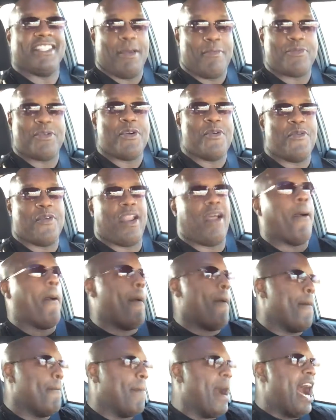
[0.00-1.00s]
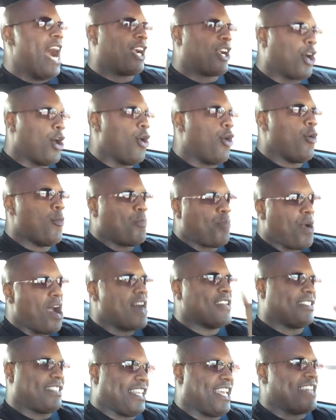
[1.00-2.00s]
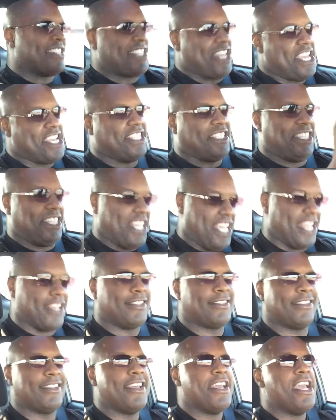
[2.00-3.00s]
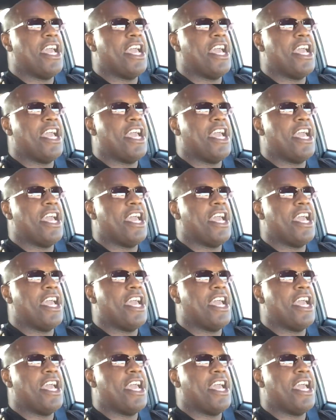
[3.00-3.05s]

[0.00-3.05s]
I'm doing what my goal process is this.